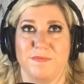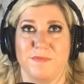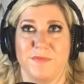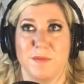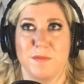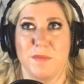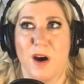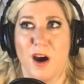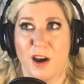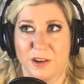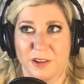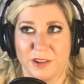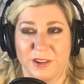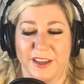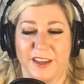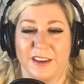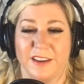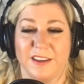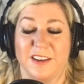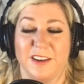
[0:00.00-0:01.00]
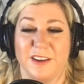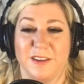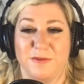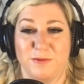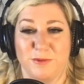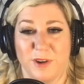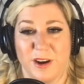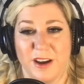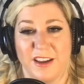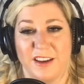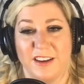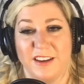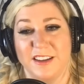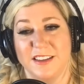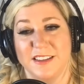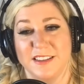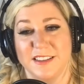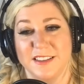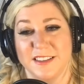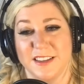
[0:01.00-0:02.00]
modeling of what
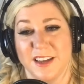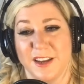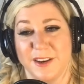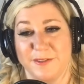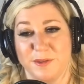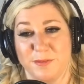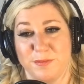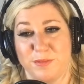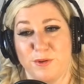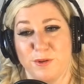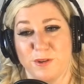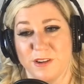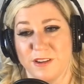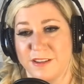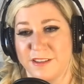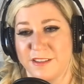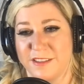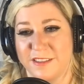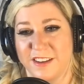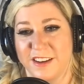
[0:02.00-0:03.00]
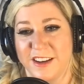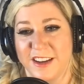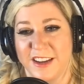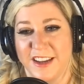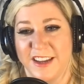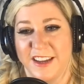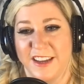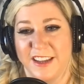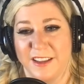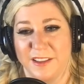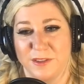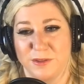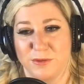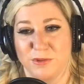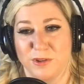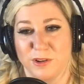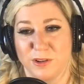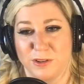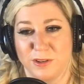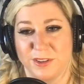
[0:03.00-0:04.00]
is kind of important in the
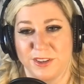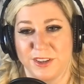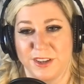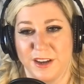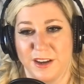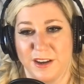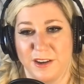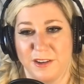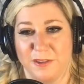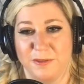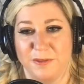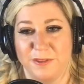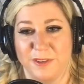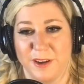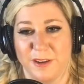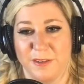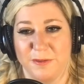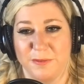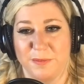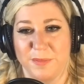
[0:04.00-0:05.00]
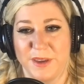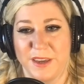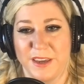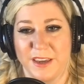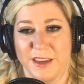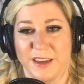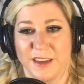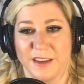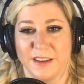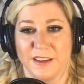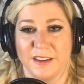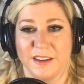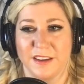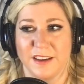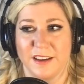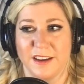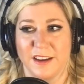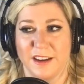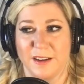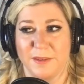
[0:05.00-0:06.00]
world of being
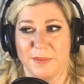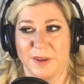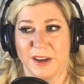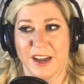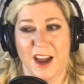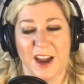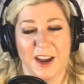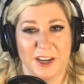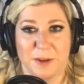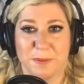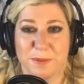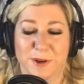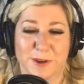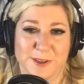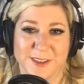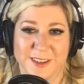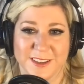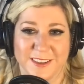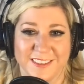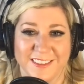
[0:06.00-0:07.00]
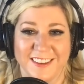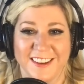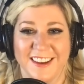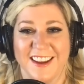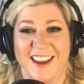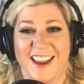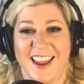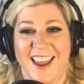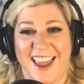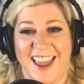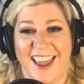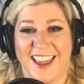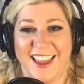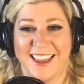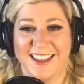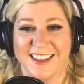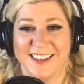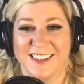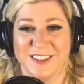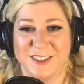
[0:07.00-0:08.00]
a kind person
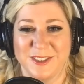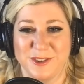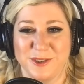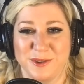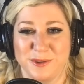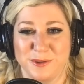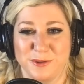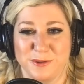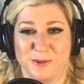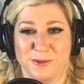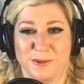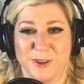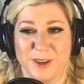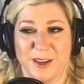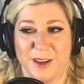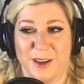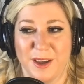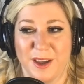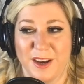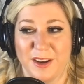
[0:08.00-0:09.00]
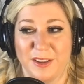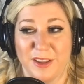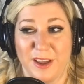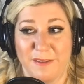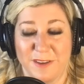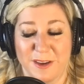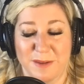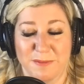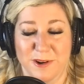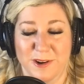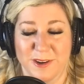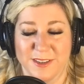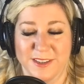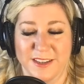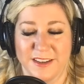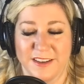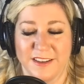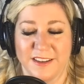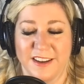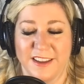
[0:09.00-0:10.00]
and a loving
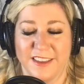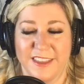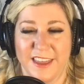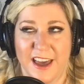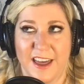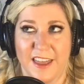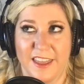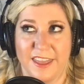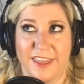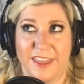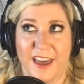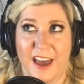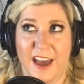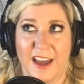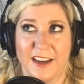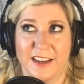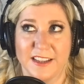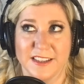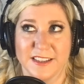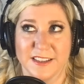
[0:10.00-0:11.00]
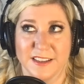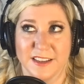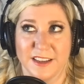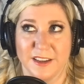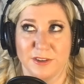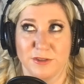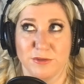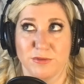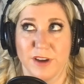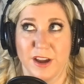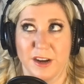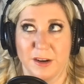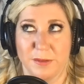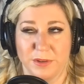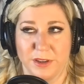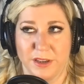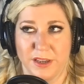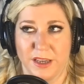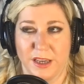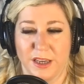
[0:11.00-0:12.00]
person. That is
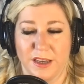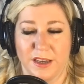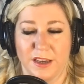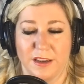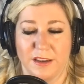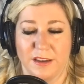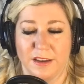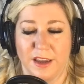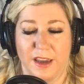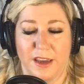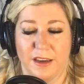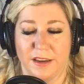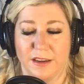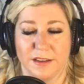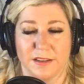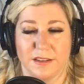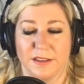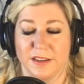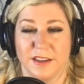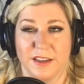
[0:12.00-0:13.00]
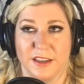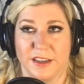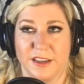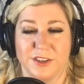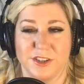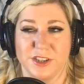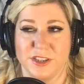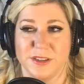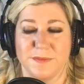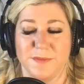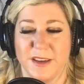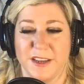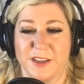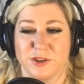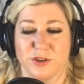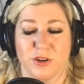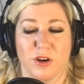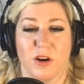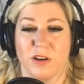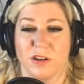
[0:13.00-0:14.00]
incredibly, like, it just makes
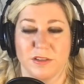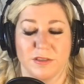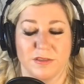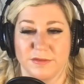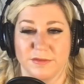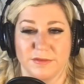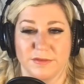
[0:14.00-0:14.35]
your heart